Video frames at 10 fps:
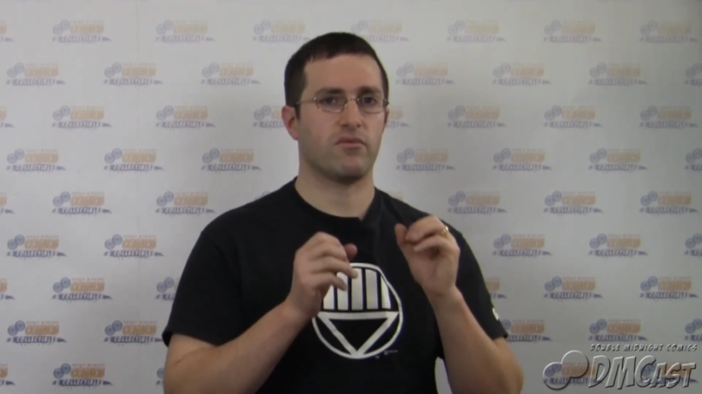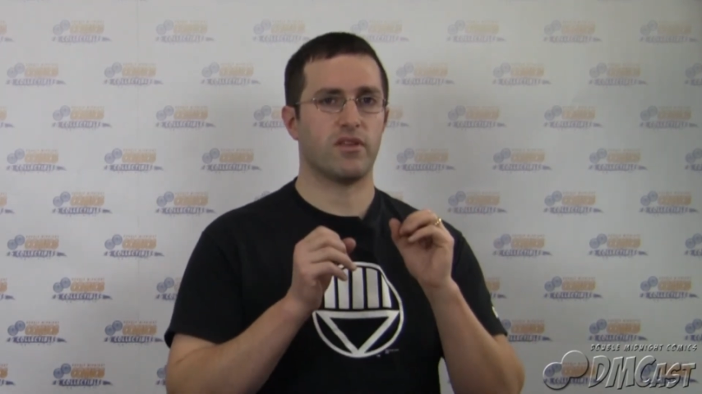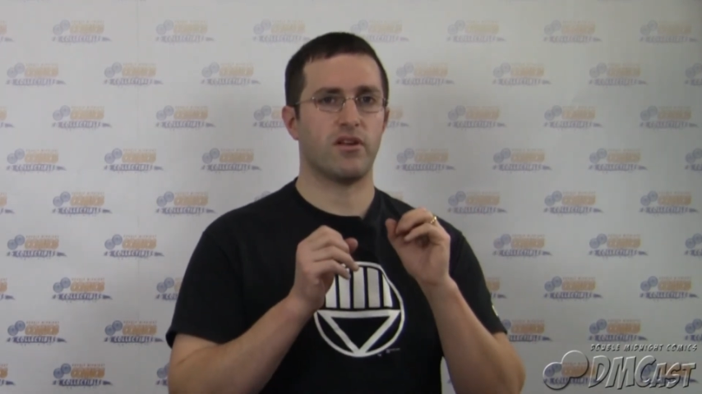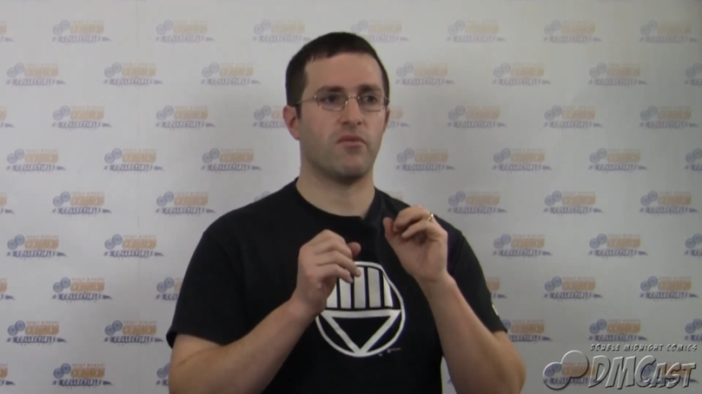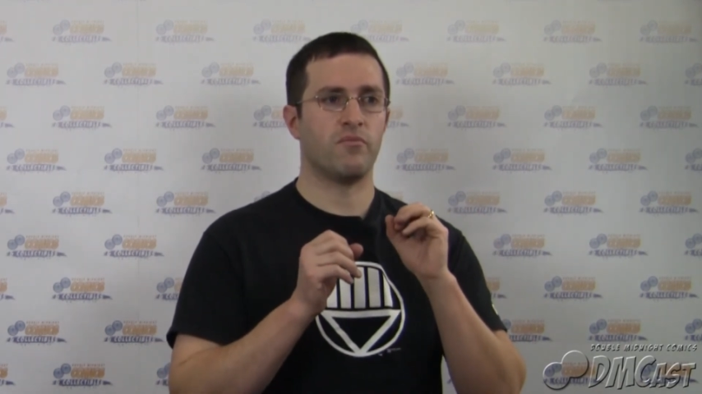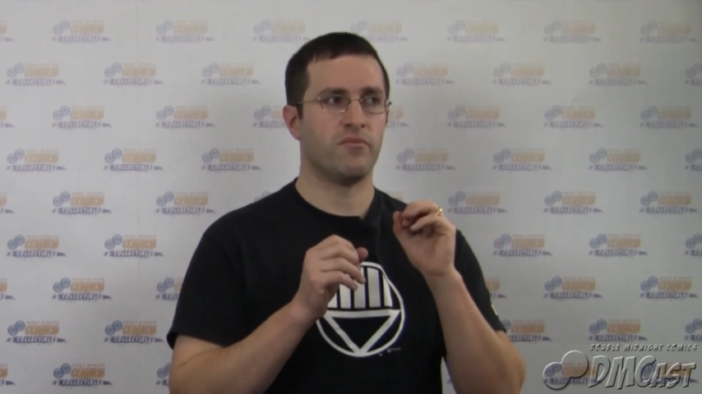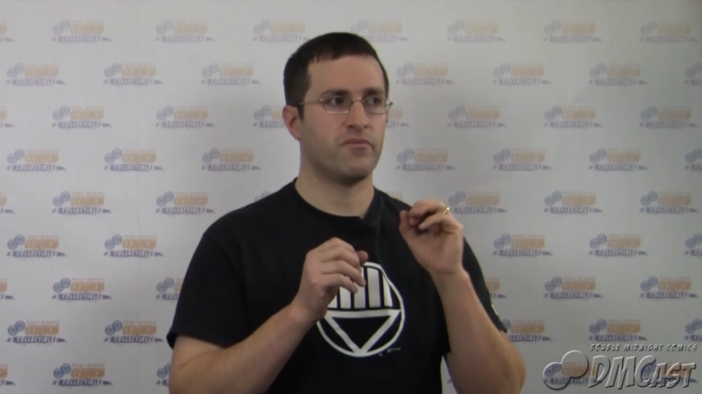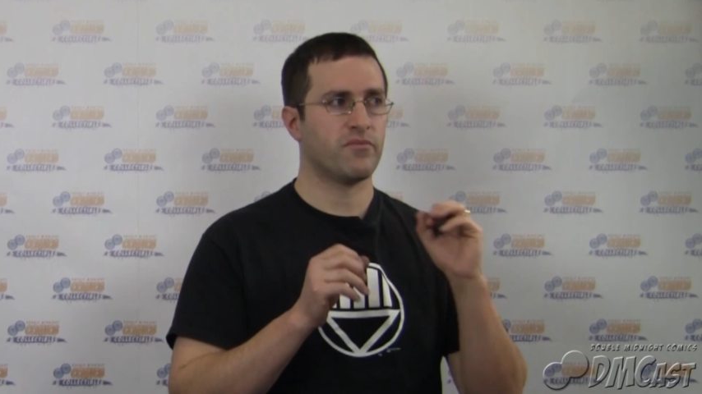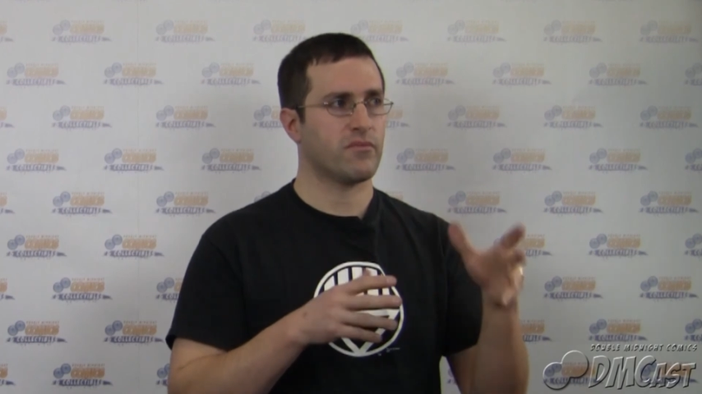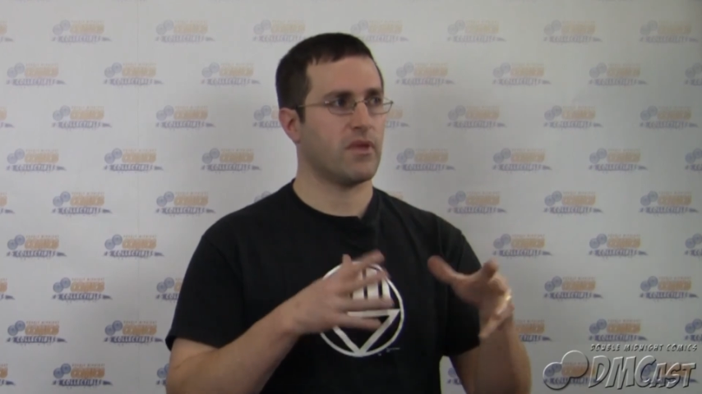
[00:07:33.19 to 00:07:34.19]
you know,
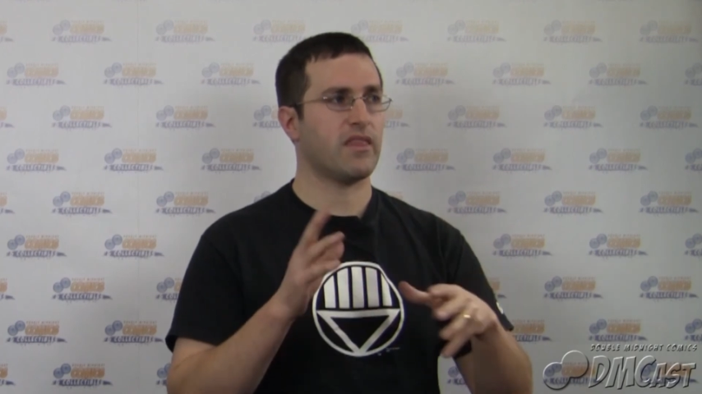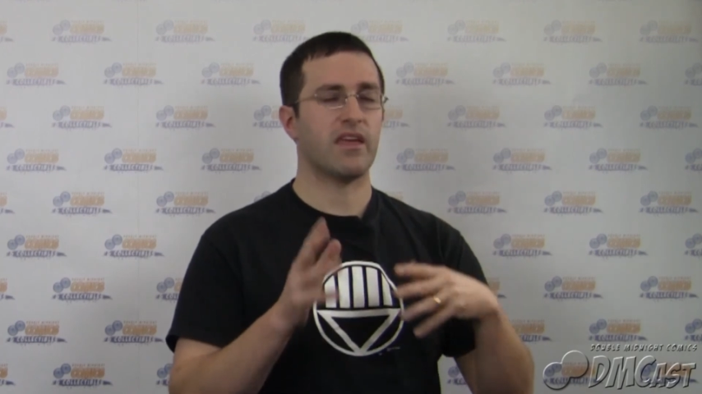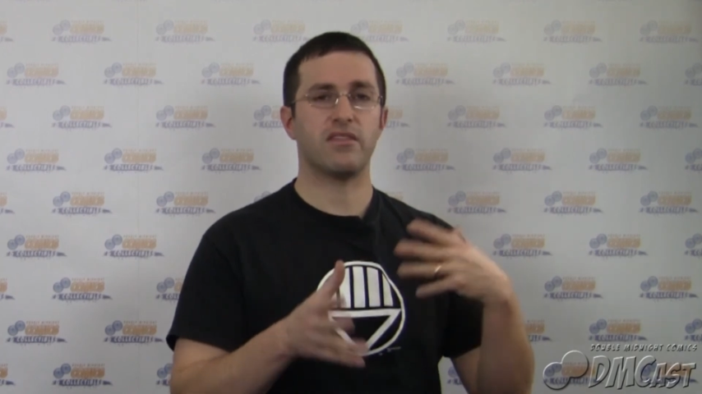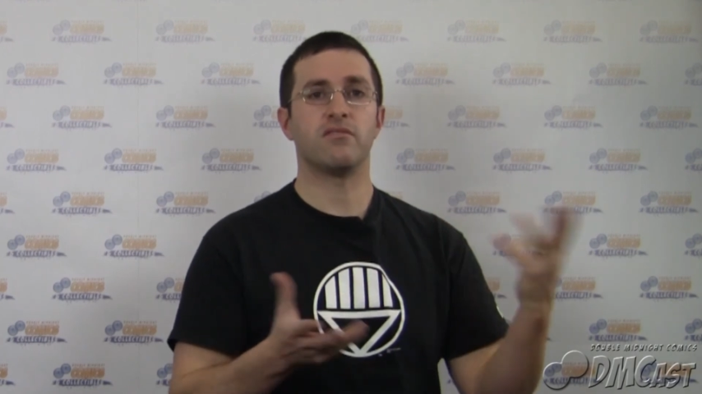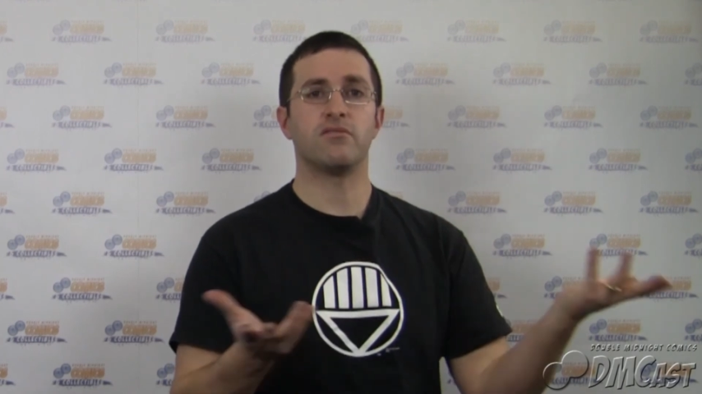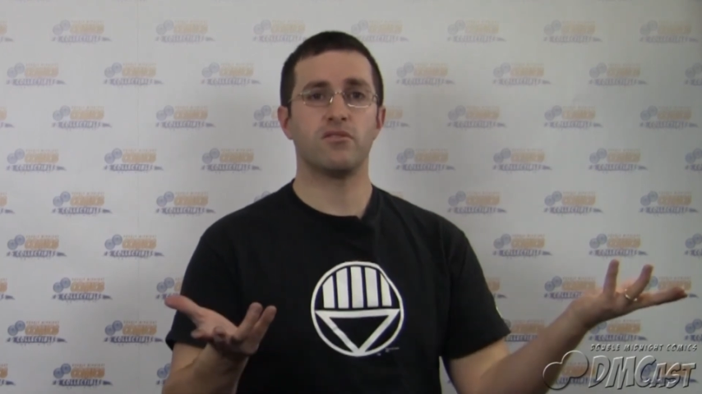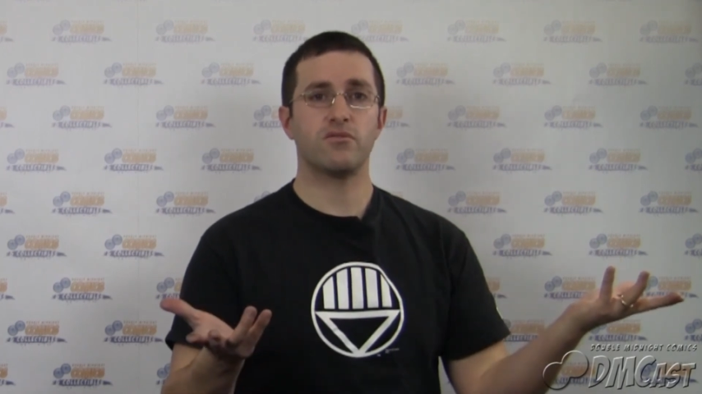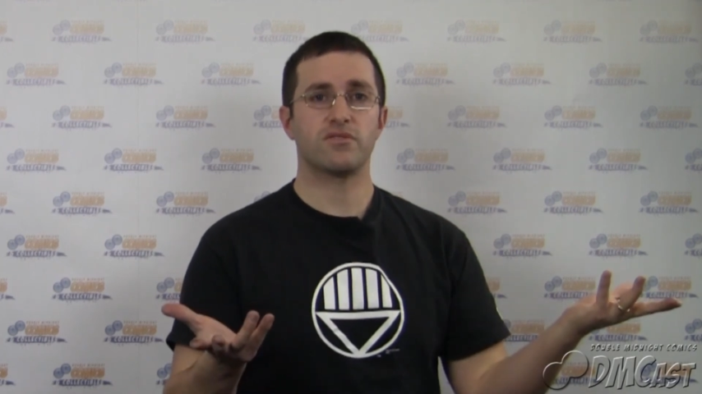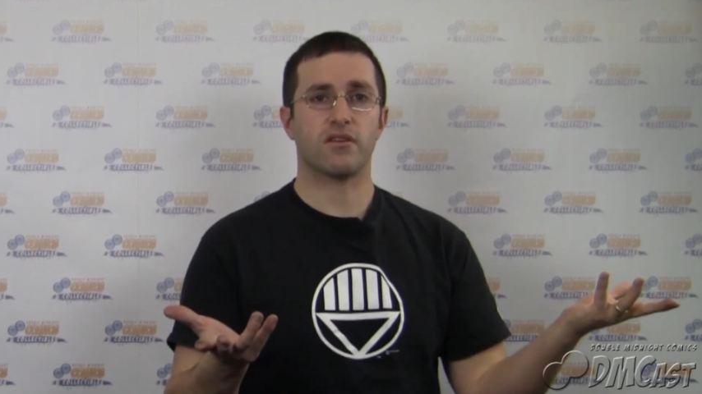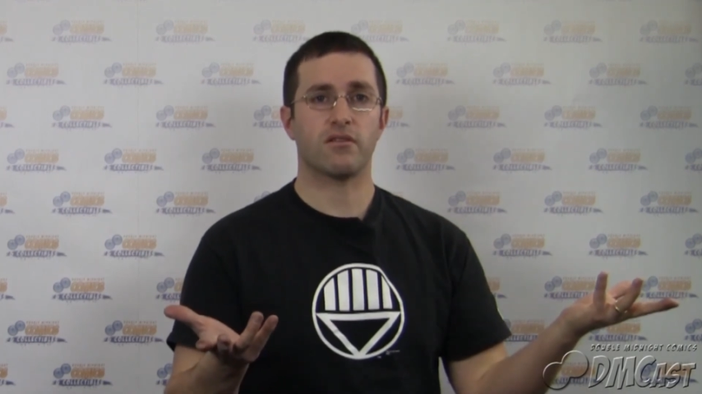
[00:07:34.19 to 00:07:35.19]
and then the
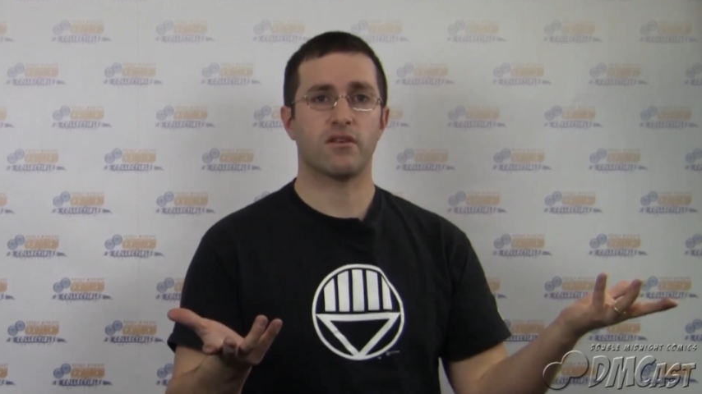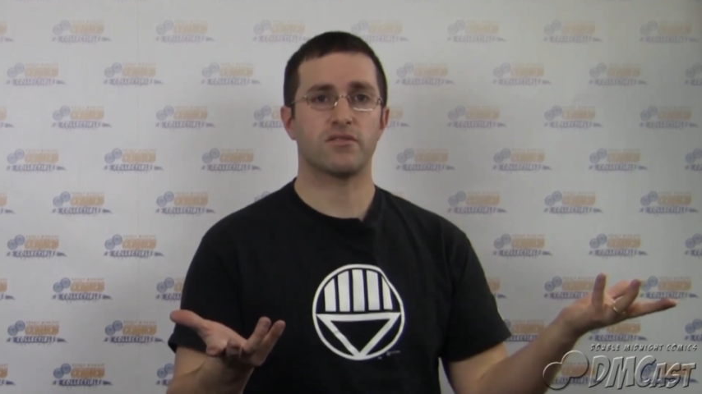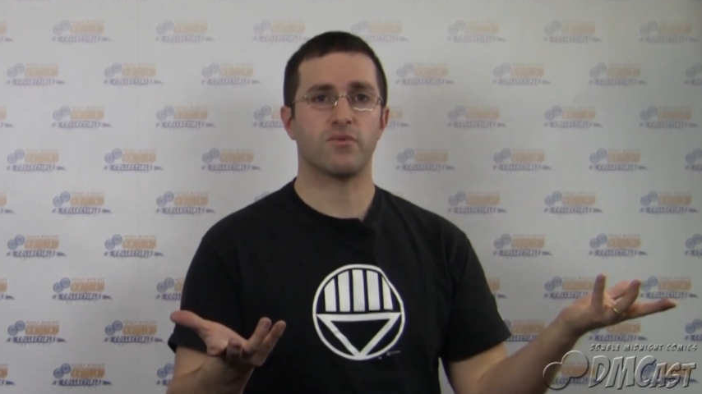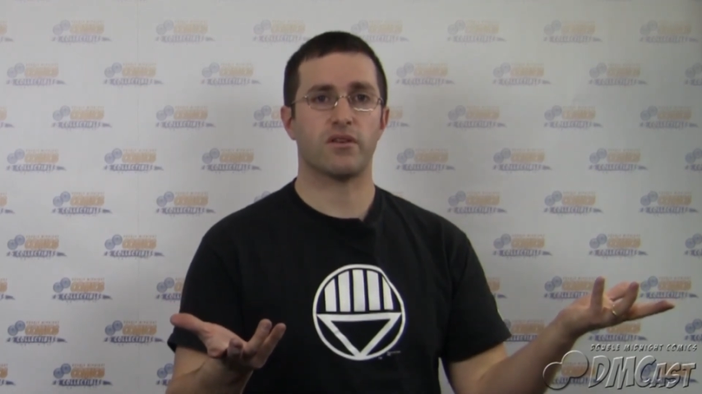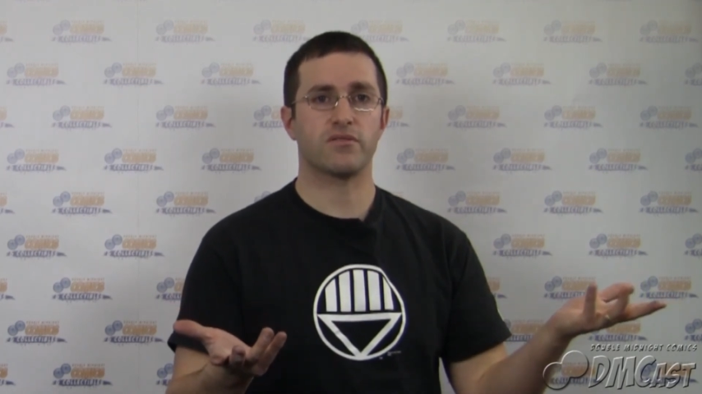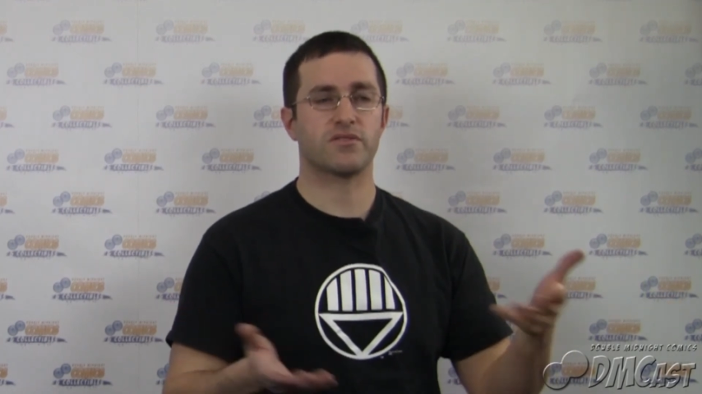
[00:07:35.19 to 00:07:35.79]
newsletter as well.